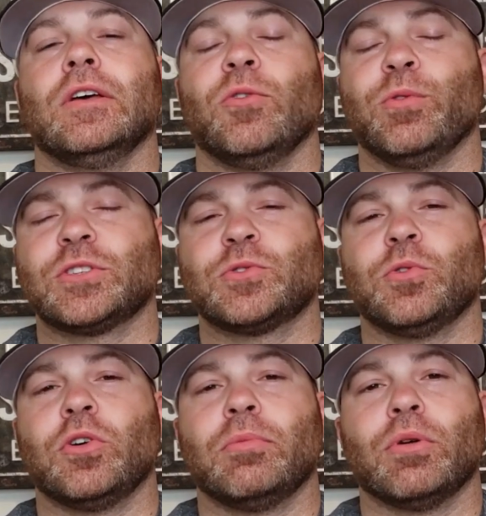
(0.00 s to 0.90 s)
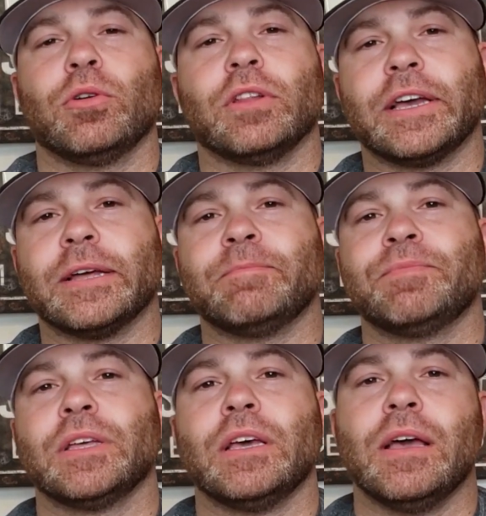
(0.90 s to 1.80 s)
What's going on, Birdland?
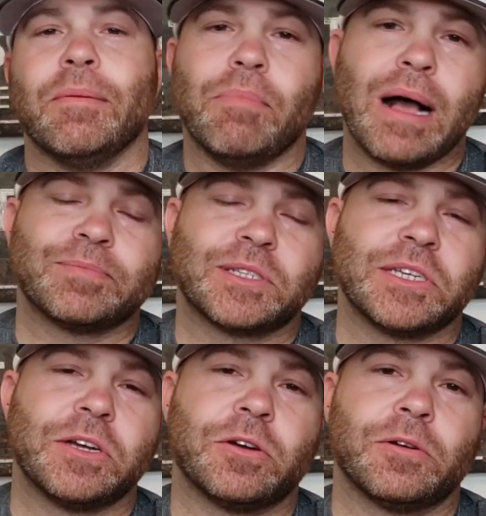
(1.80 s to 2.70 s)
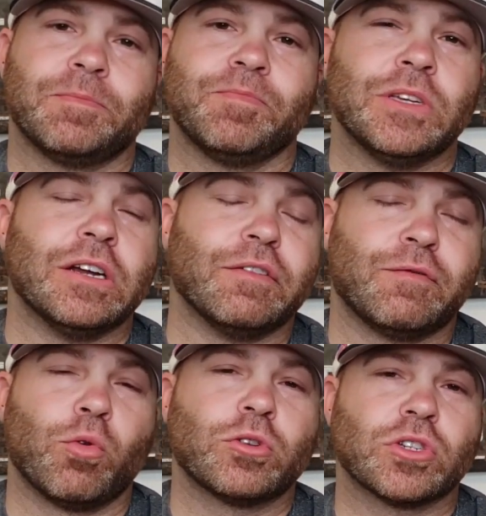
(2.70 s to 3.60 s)
Bopst here, and
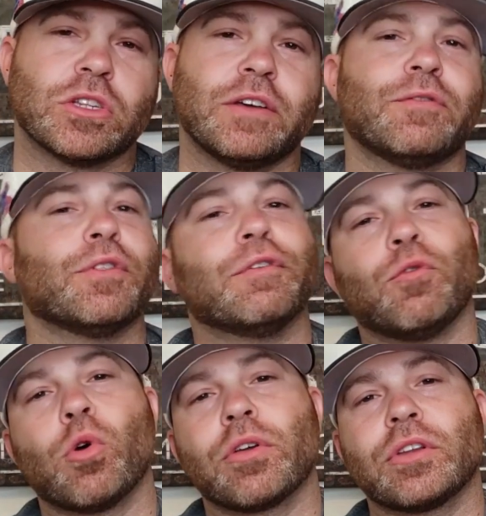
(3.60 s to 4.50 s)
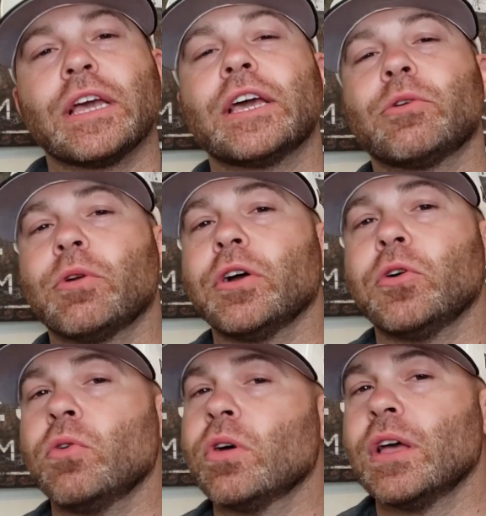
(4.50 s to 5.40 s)
unfortunately, for the fourth day in a
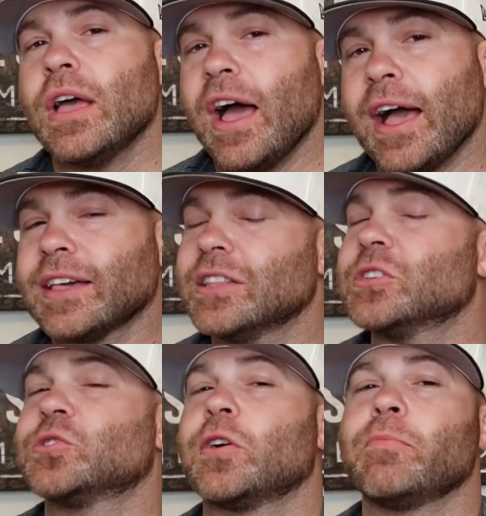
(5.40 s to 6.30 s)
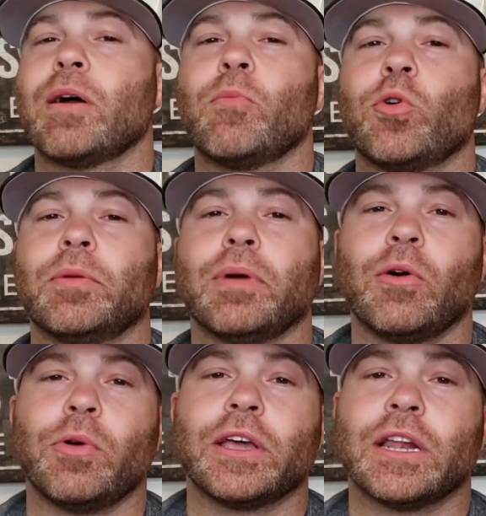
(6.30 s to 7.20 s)
row, I get to start my morning
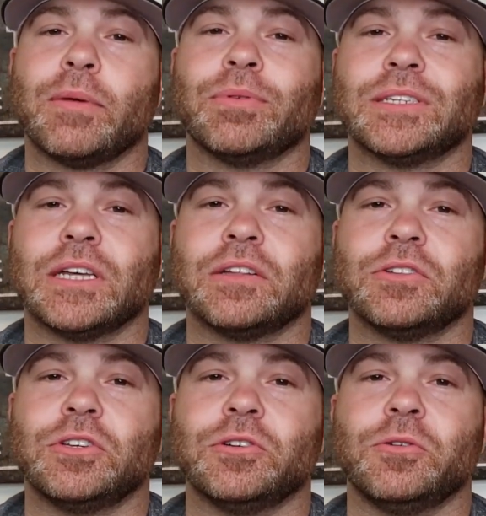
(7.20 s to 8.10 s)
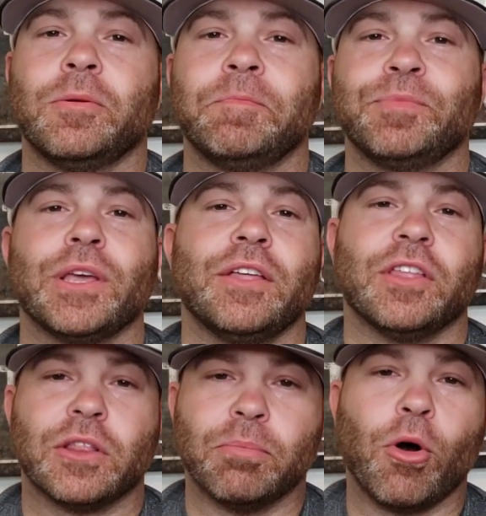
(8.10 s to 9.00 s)
by waking up and telling you
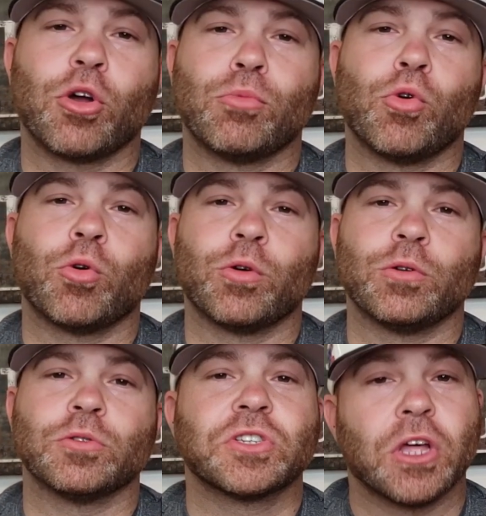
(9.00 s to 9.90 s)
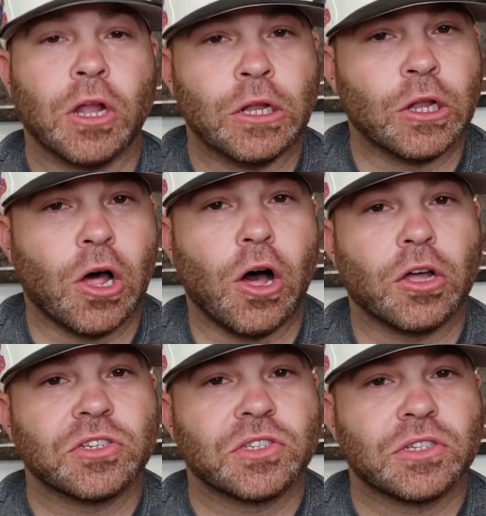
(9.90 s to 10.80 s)
that the Baltimore Orioles
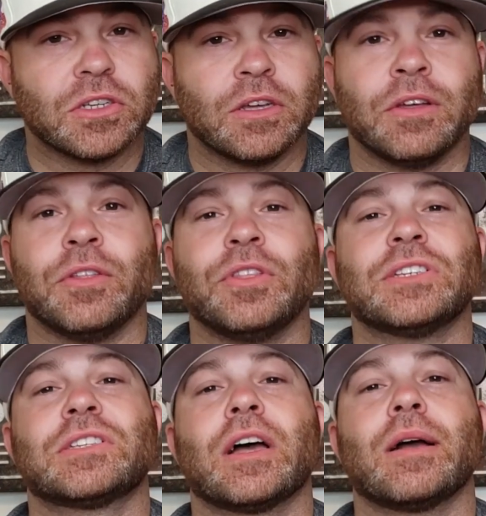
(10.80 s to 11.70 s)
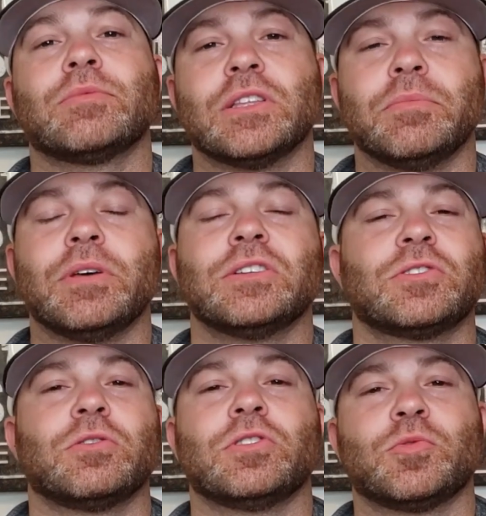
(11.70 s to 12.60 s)
lost. This time to the
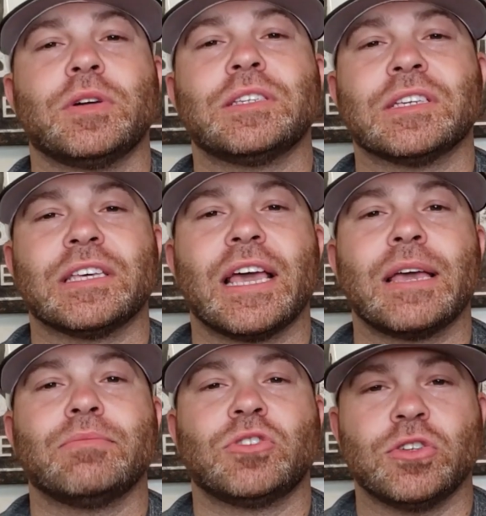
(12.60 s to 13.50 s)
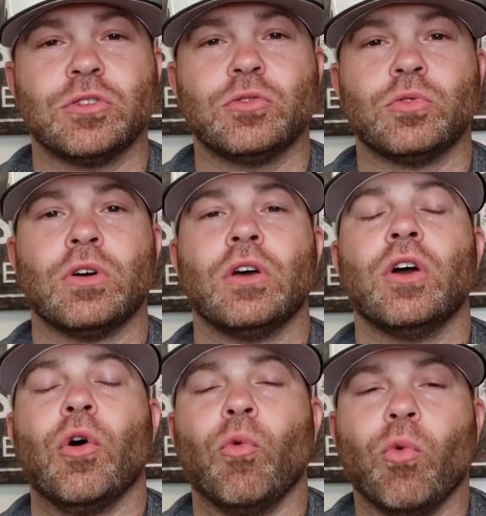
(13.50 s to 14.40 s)
Minnesota Twins in Game 2,
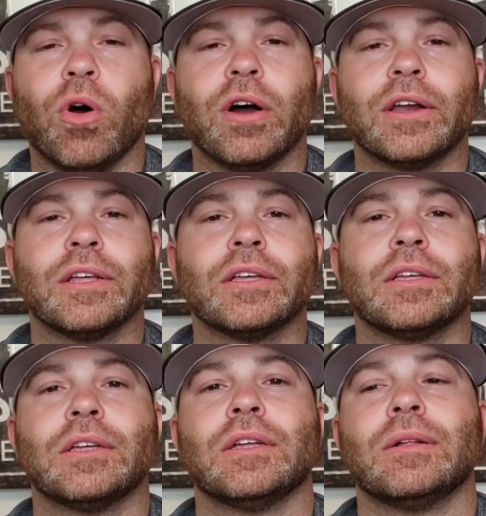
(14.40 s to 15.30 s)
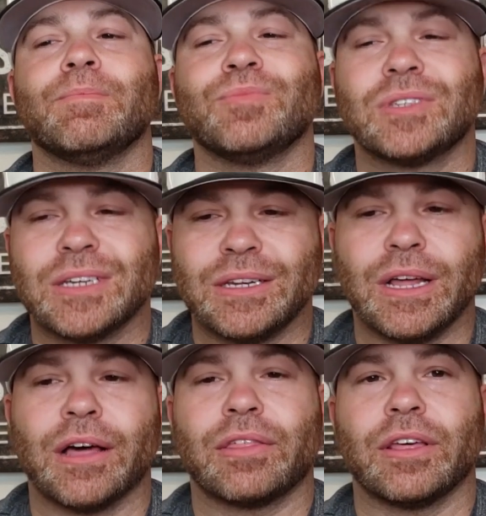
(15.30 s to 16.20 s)

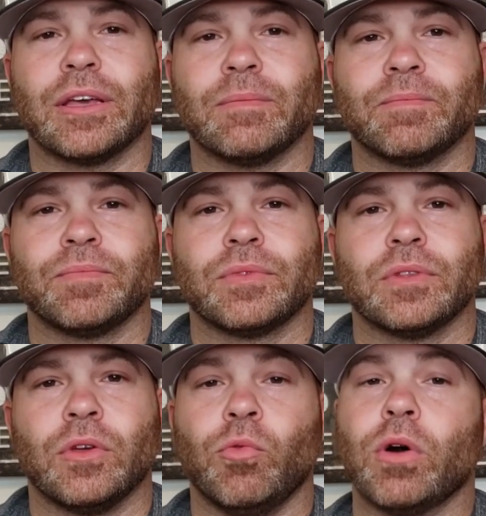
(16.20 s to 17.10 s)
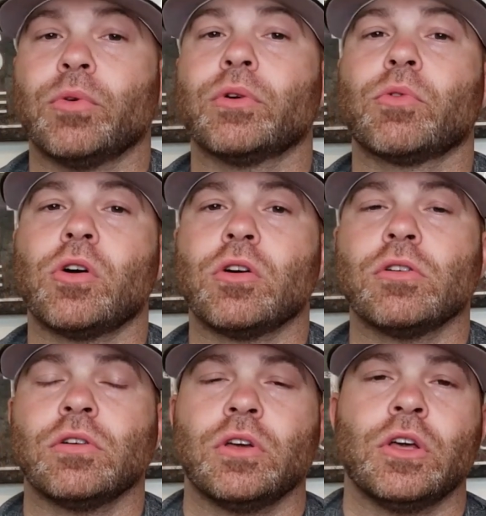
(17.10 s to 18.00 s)
1-0. What went
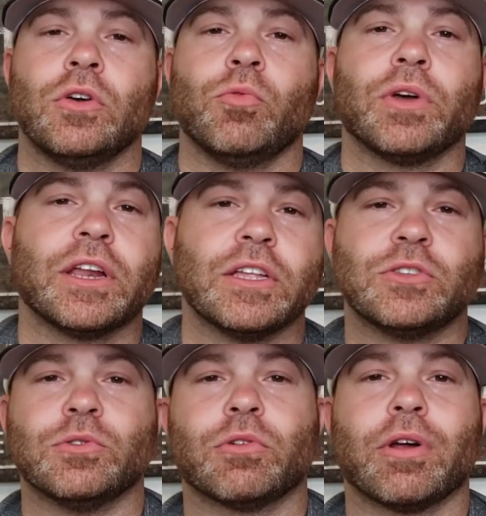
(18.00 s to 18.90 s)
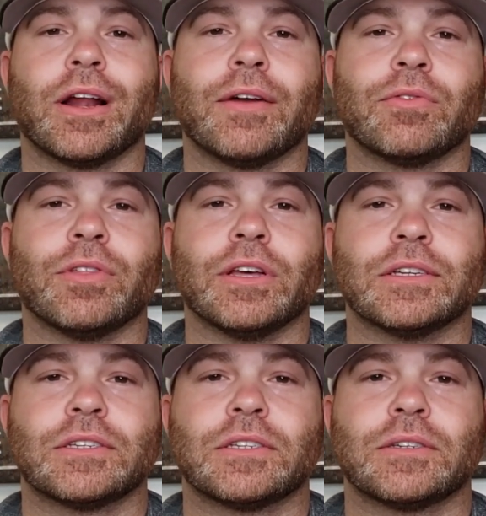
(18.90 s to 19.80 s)
wrong? We'll get into it right after
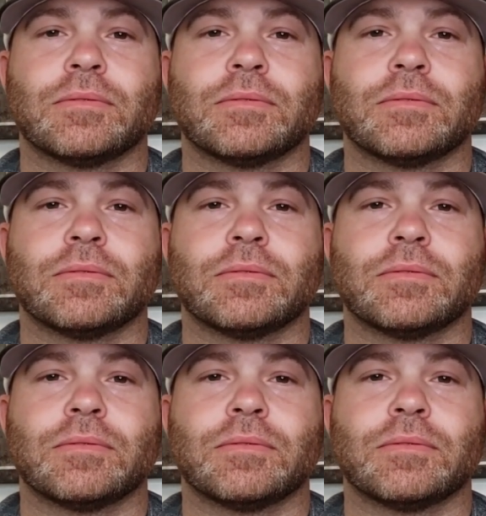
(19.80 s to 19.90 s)
this.